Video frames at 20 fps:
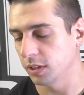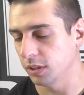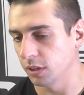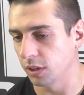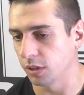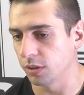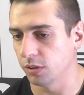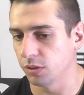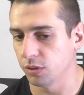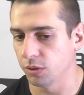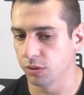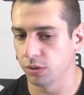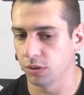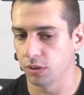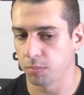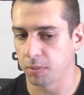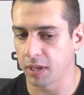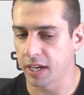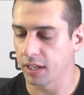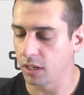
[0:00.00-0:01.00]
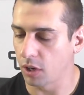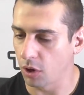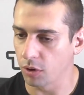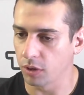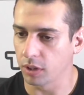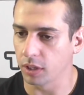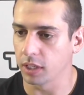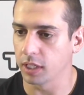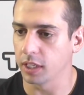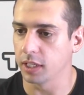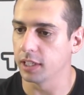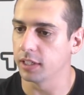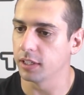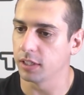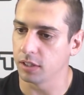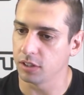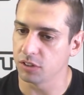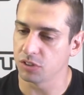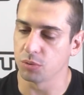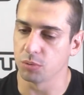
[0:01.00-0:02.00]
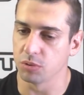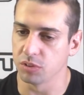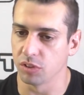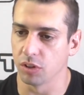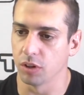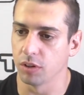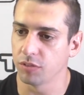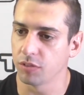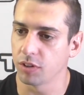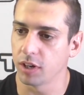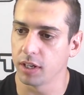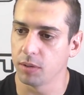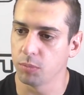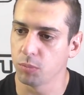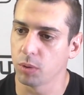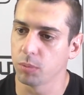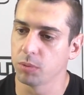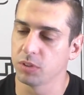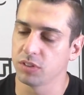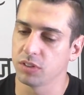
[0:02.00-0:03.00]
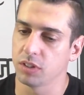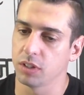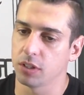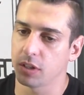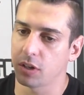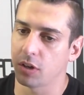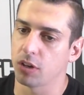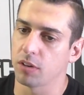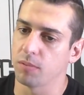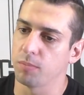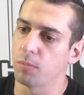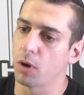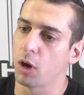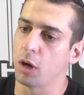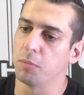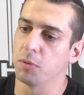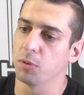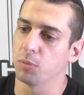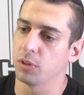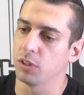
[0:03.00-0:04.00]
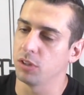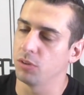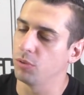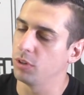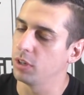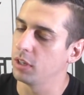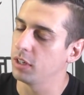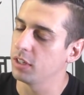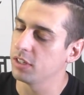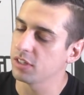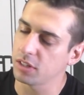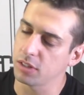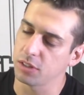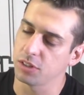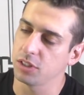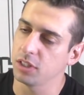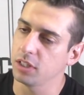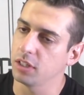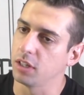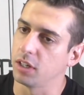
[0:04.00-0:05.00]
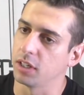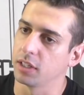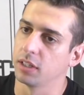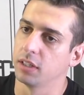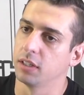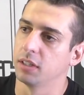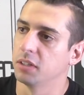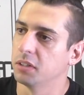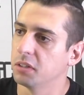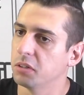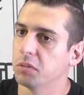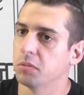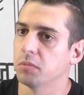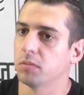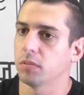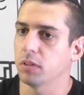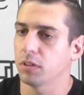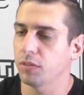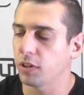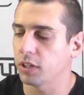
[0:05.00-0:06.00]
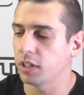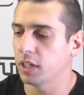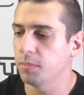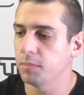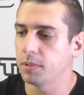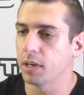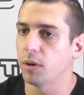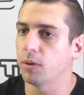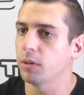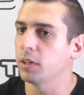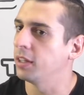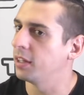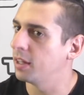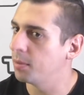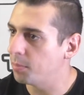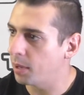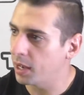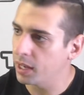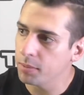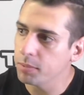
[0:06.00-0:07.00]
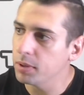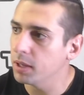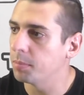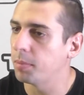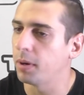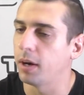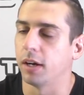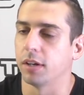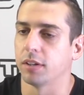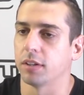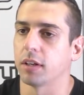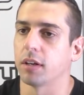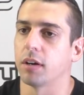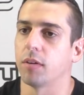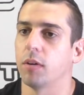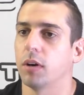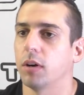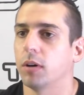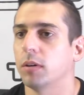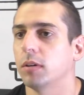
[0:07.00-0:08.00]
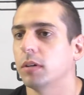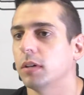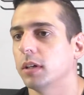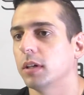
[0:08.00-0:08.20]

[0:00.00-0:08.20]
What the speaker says: you play locally and then into reserve grade. What was the kind of moment when you realised, oh shit, like, if I keep going here, there may be a path to NRL?